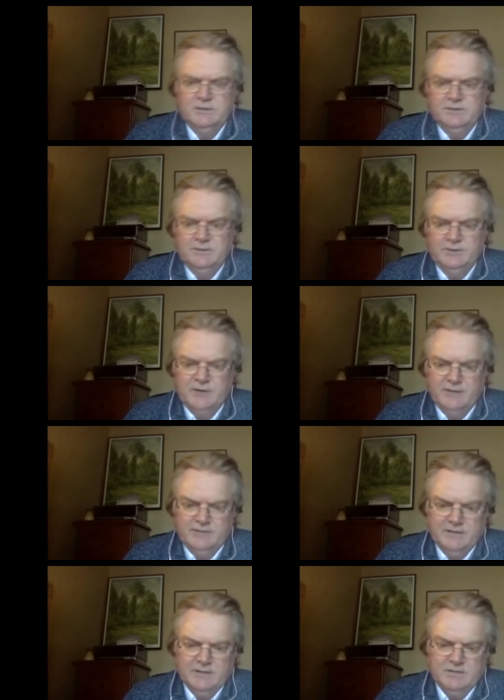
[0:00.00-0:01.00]
of the draft
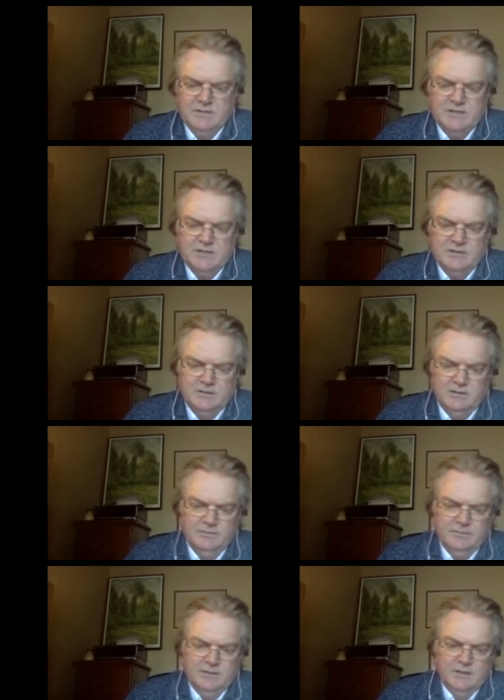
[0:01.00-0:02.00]
declaration of
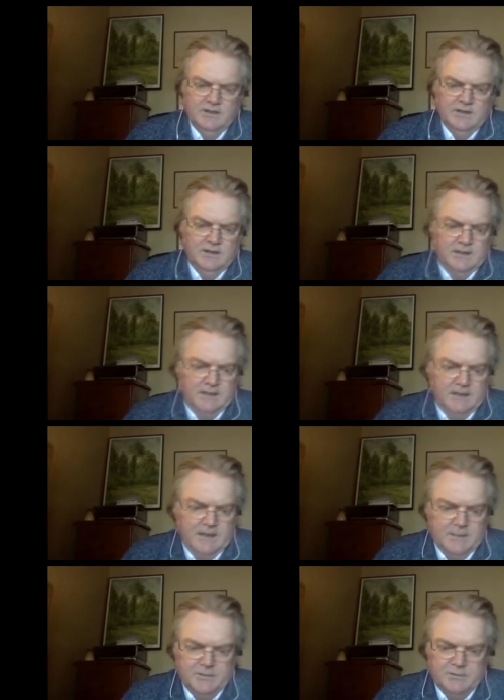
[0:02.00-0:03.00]
uh,
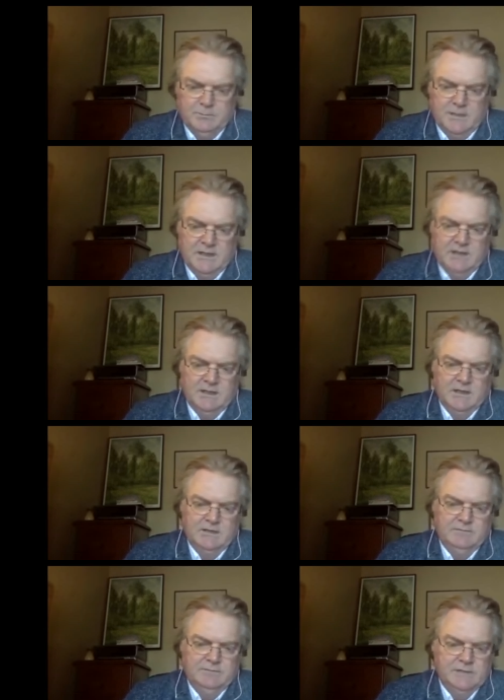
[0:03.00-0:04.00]
April, May
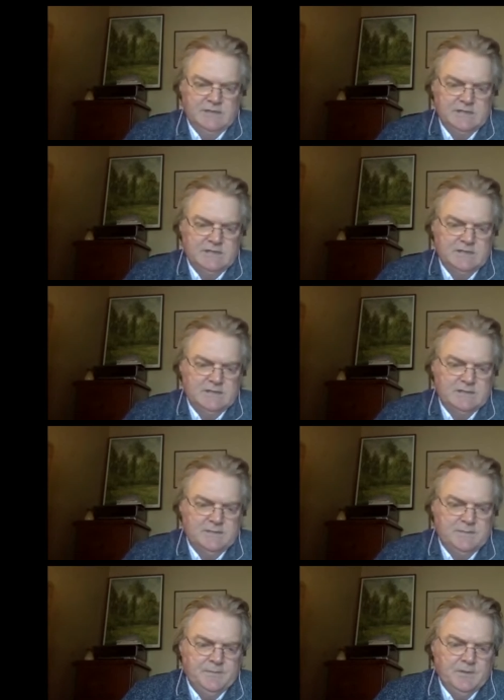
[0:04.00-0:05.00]
1946.
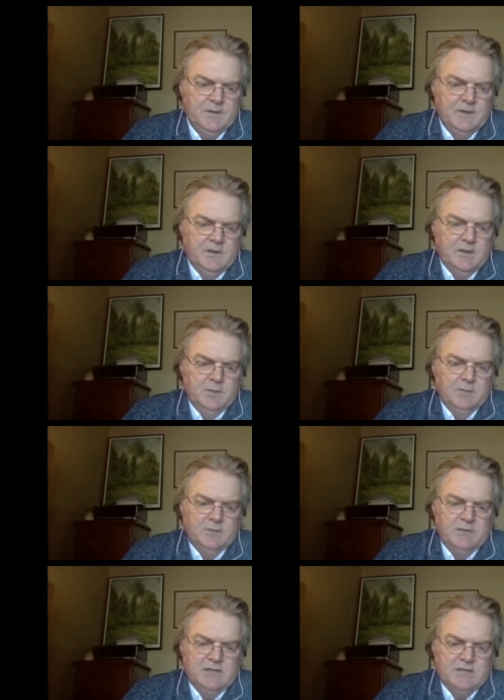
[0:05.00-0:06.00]
But
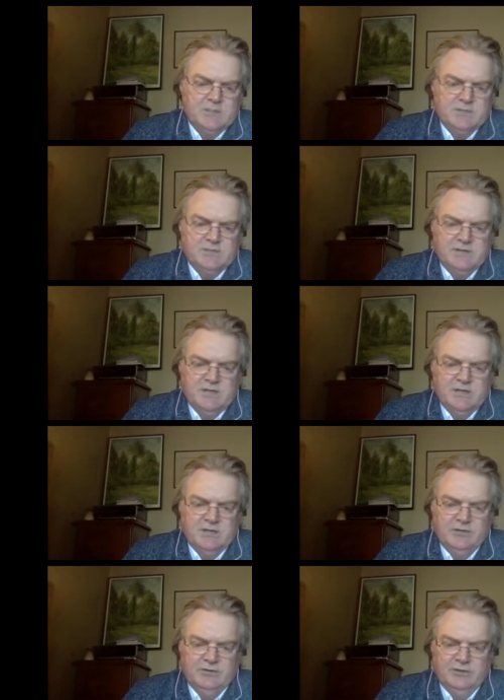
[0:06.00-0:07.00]
Wright's
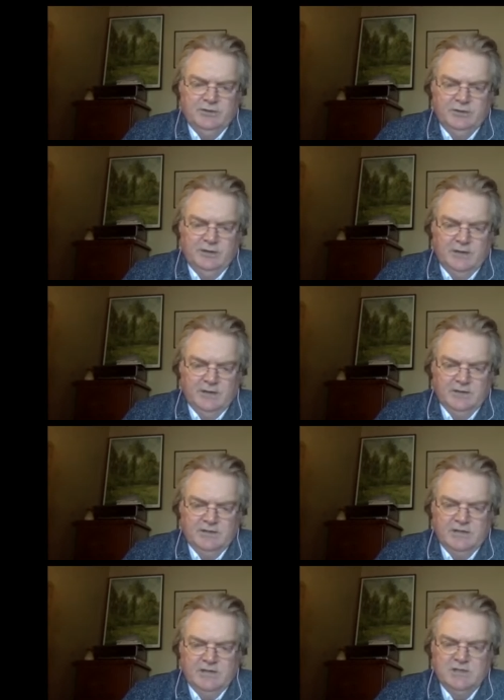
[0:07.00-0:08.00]
observations turn our
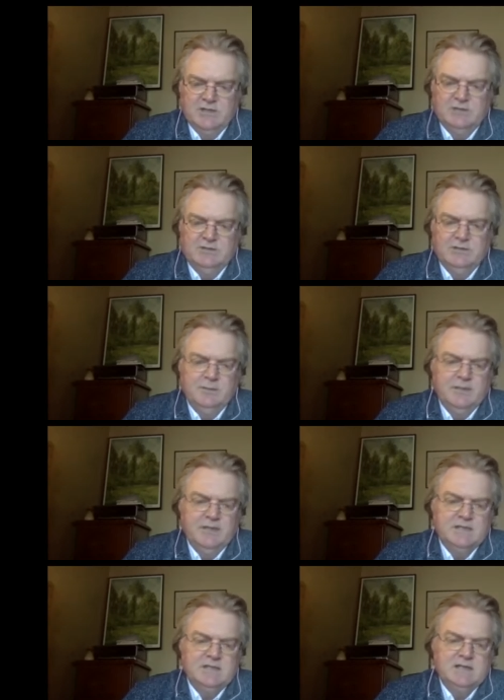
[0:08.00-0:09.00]
attention to
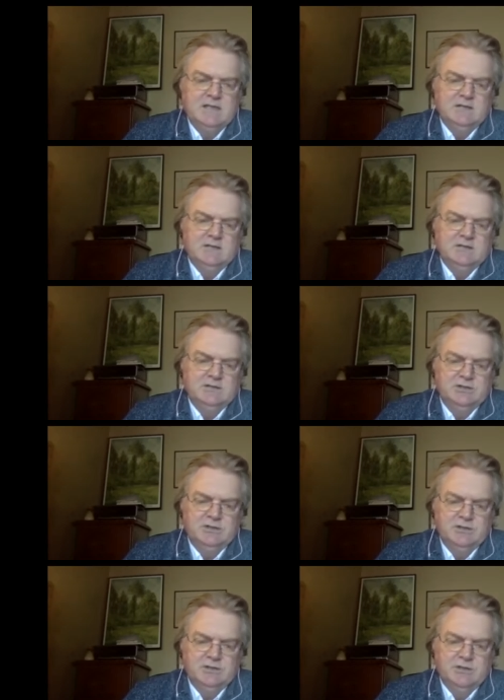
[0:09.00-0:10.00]
debates in the
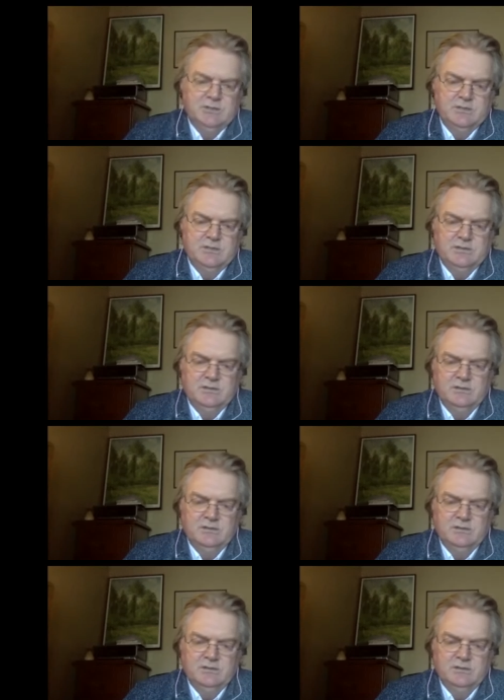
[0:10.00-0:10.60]
Constitutional Commission,